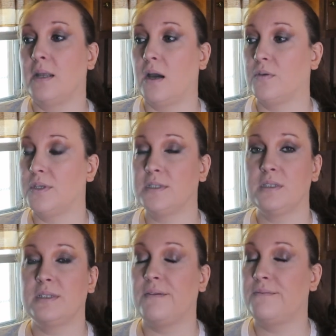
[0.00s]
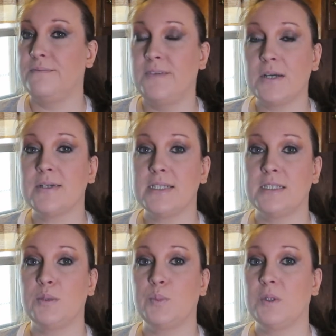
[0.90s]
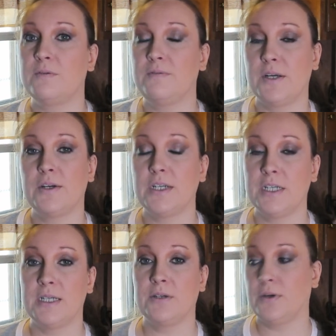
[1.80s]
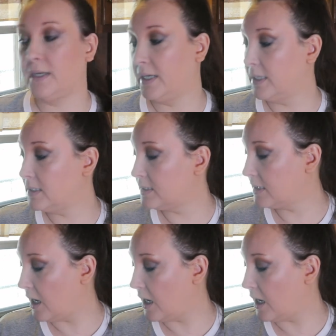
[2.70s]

Now this is very simple, very good ingredients.